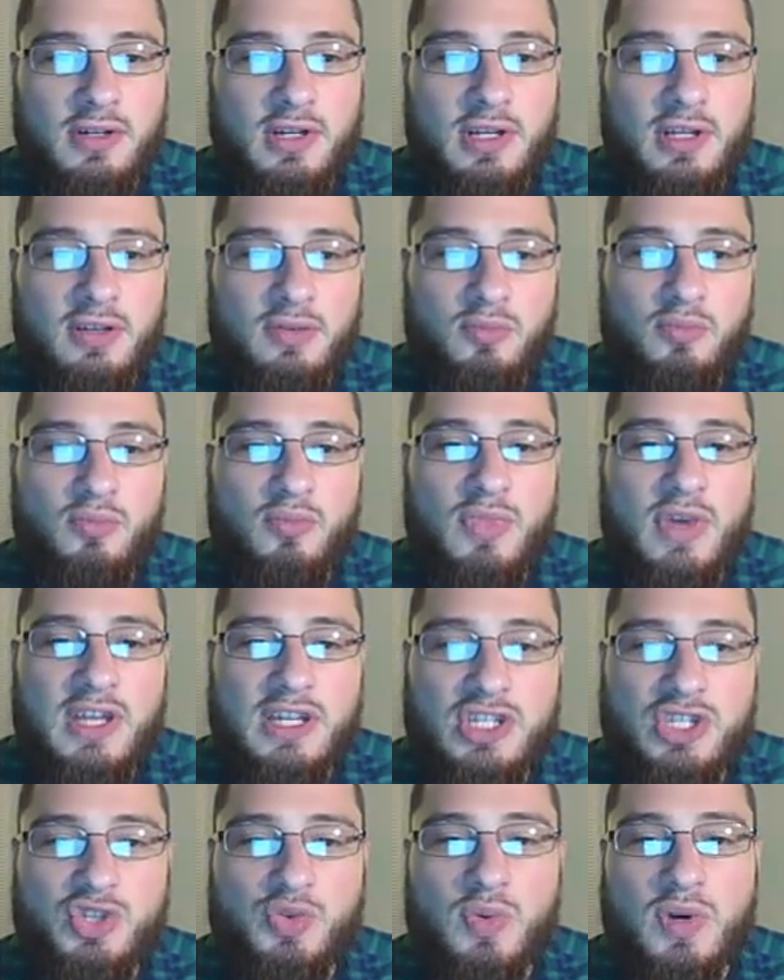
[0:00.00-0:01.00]
All right,
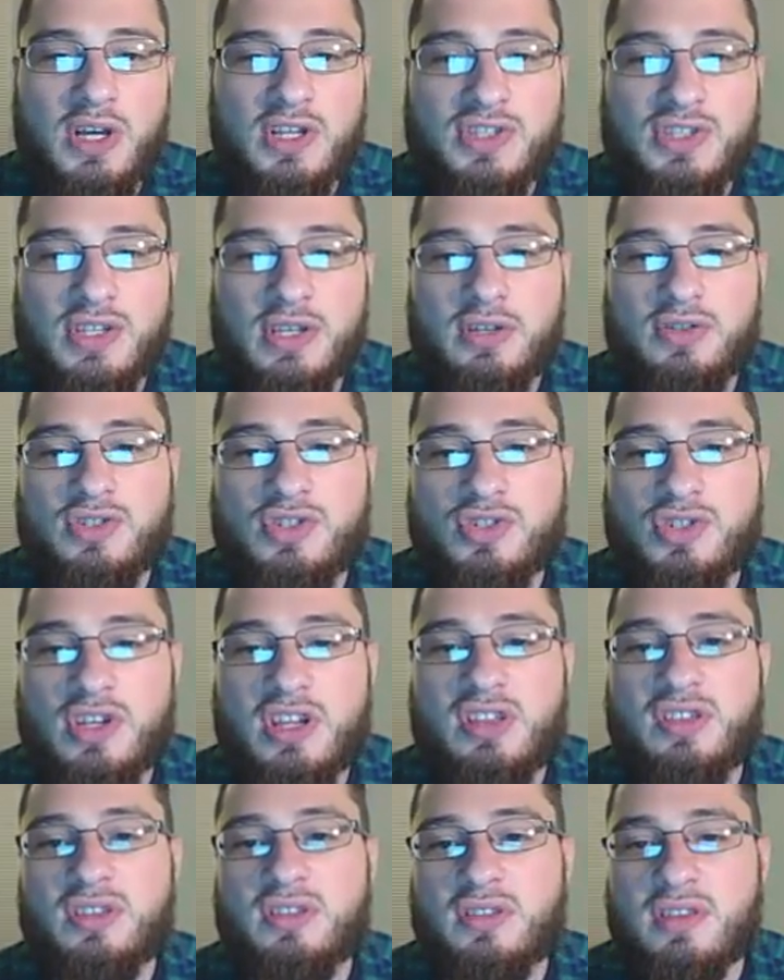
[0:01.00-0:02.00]
many Schwann cells
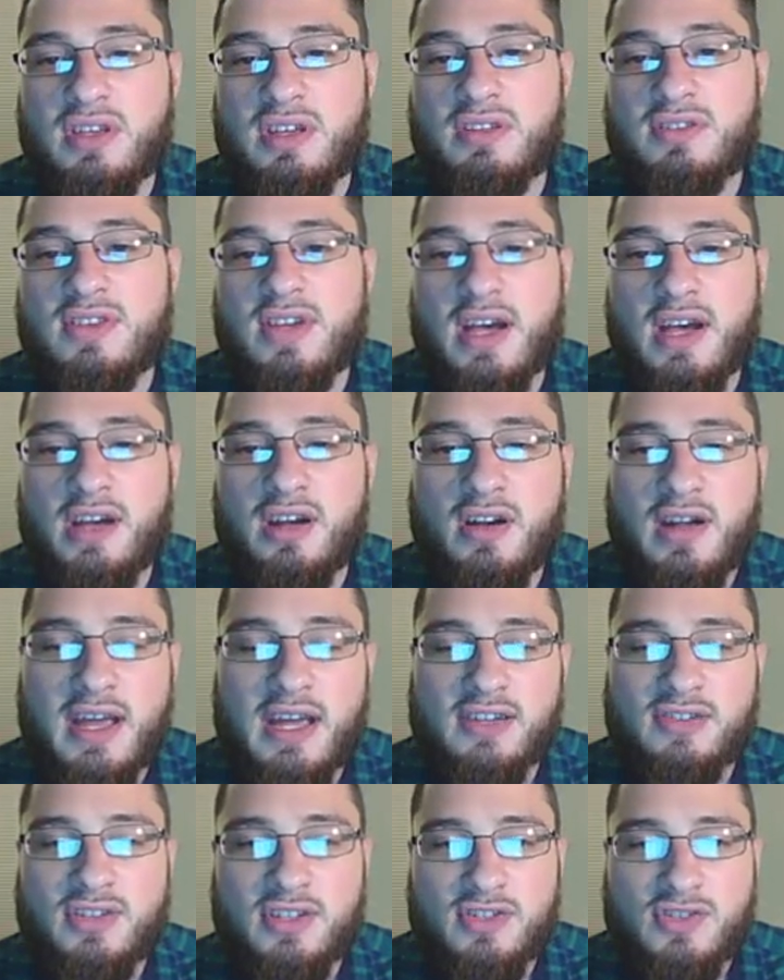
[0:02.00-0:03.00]
sheath the entire
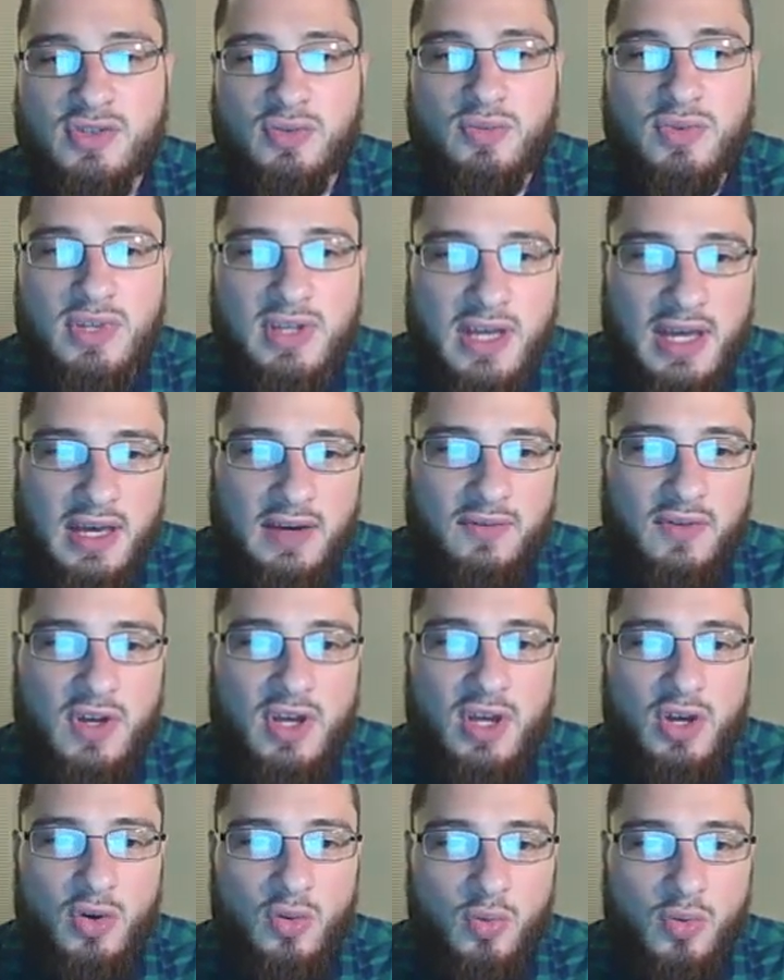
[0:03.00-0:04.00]
axon. So we have
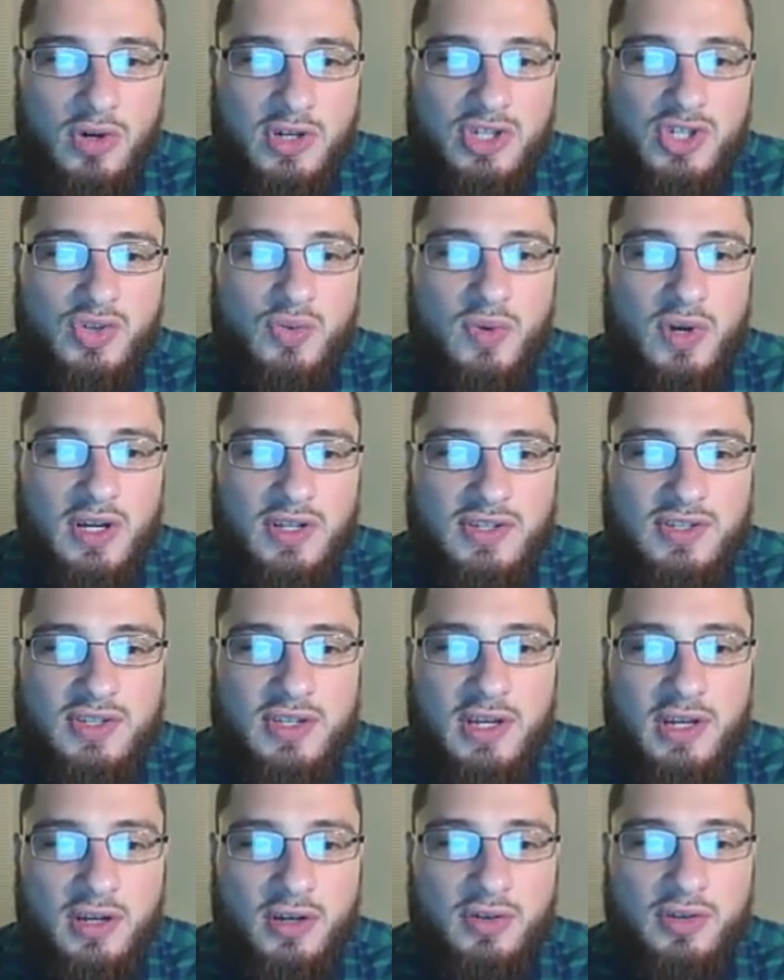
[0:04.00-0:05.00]
one Schwann
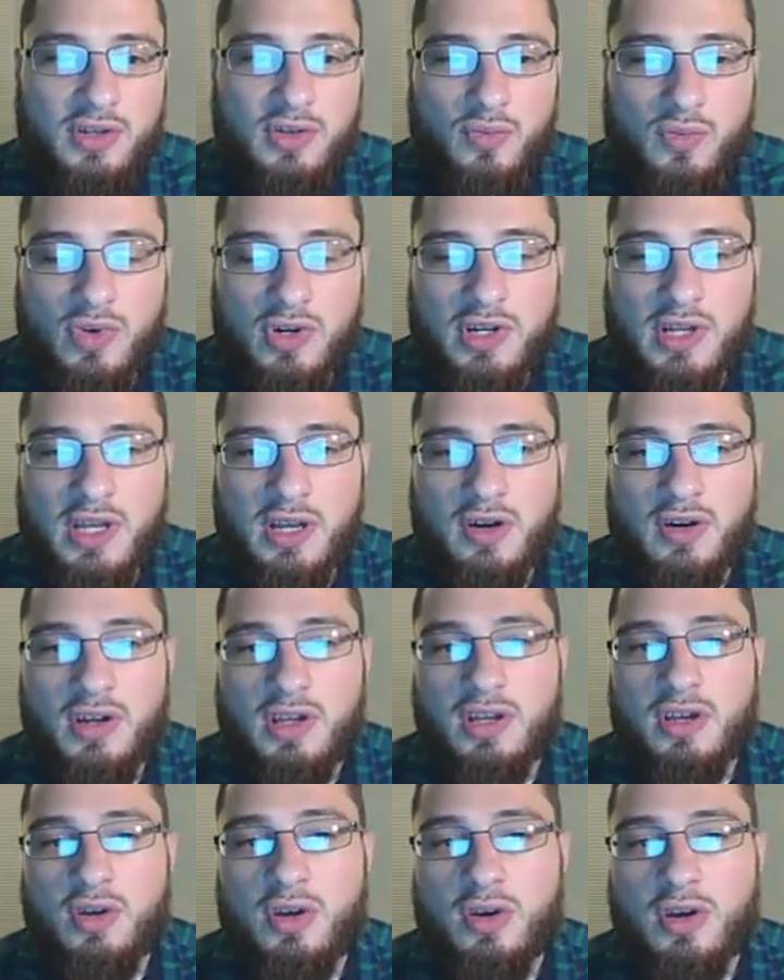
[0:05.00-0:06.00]
cell in one
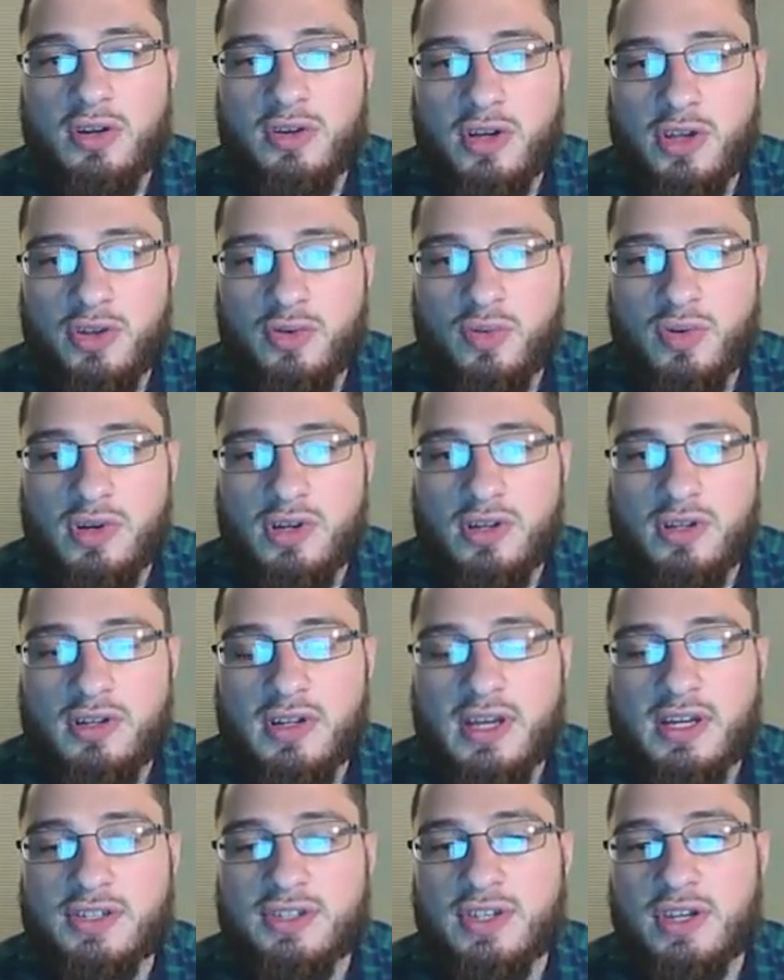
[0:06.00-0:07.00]
area, another one in
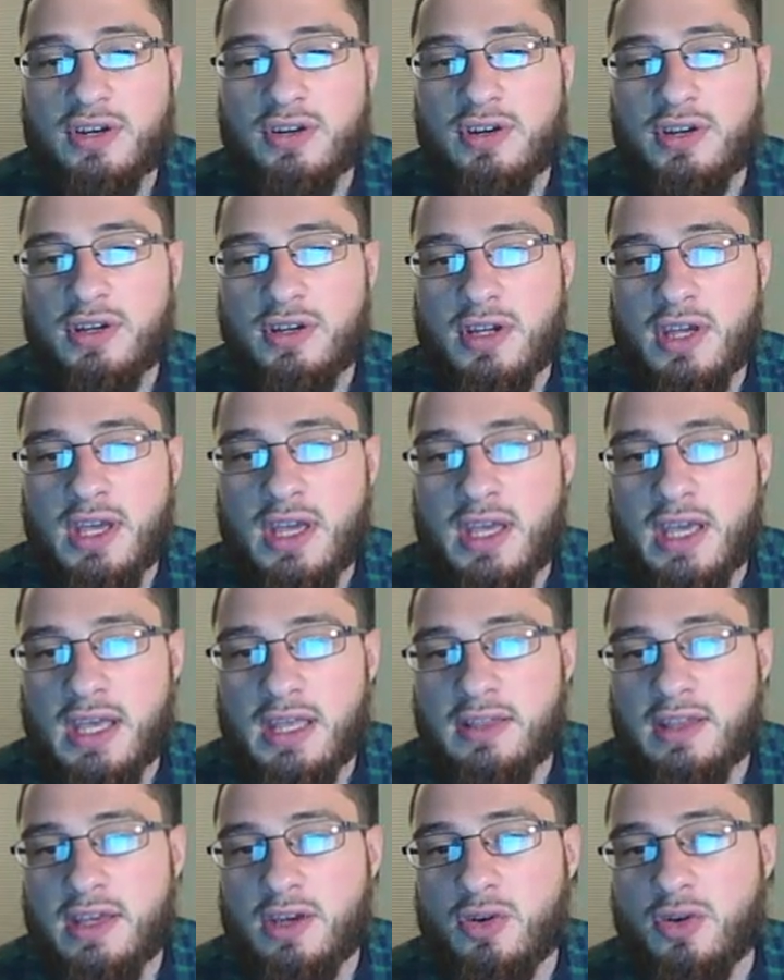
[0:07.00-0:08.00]
the next area,
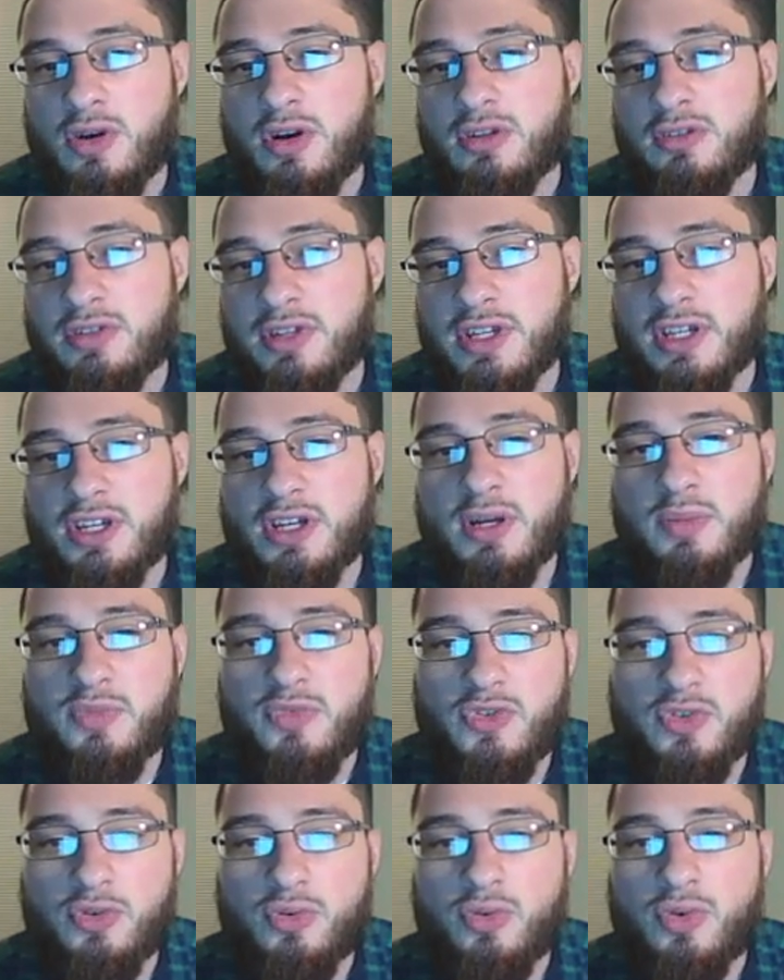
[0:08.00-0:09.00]
and they all link
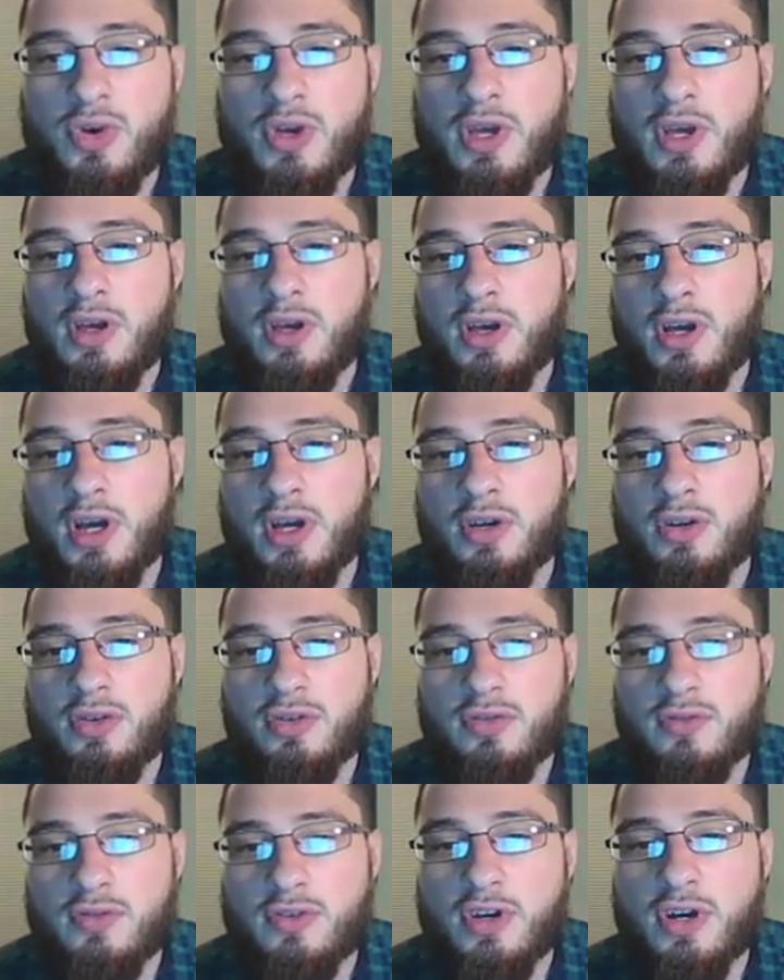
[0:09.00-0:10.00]
up to uh,
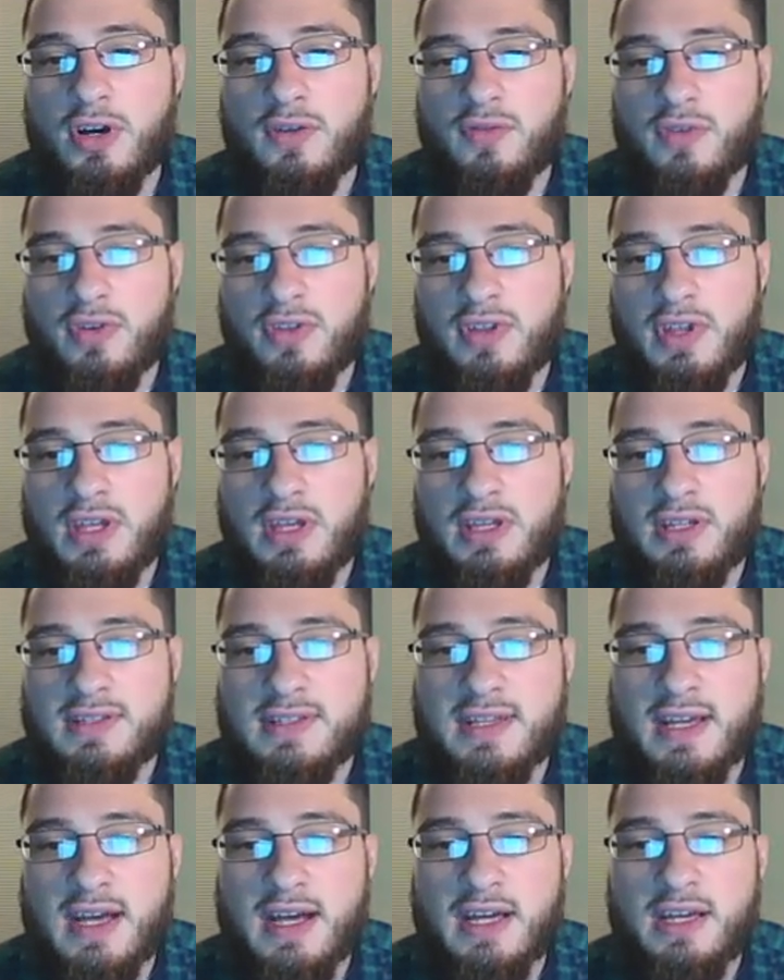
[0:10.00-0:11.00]
cover the
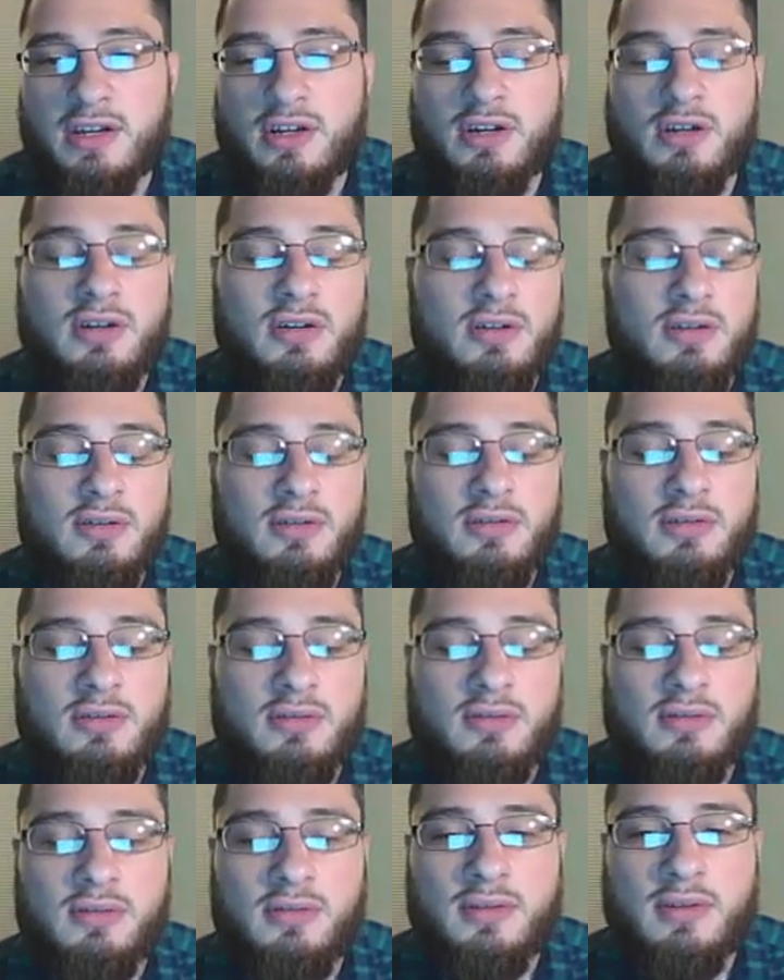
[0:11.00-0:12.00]
entire
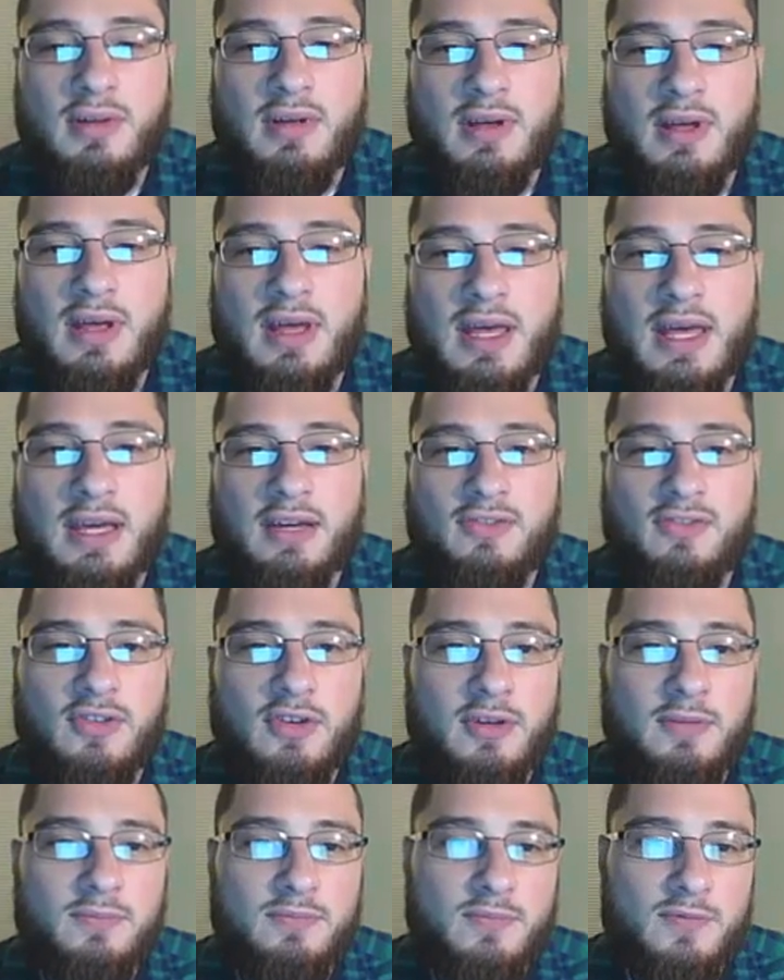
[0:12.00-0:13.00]

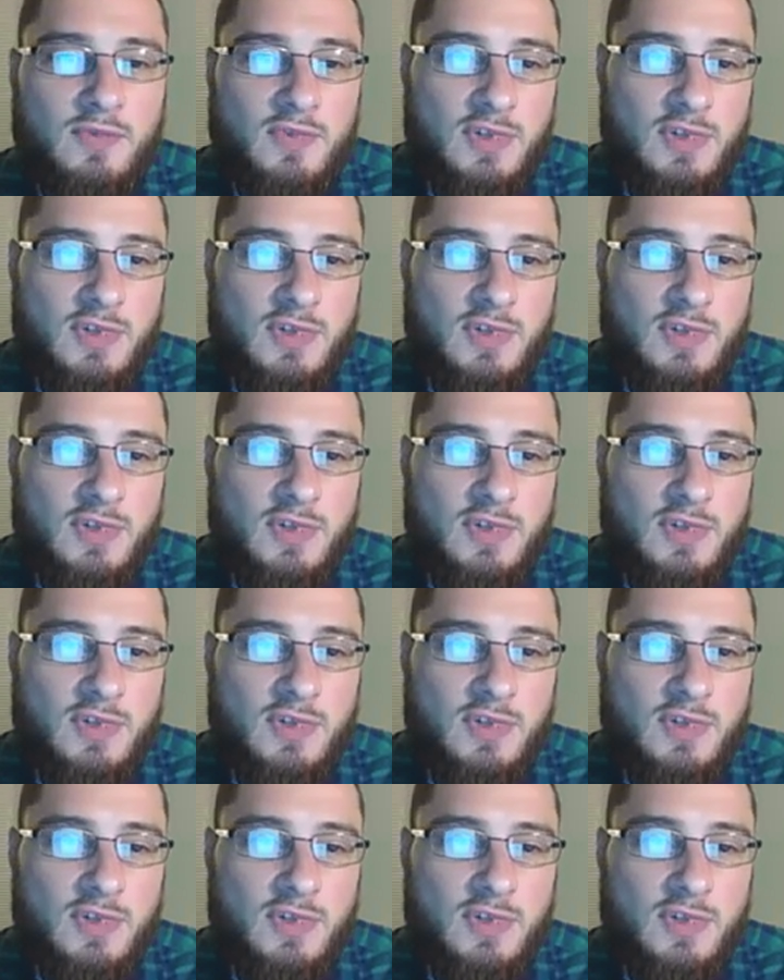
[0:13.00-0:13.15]
axon.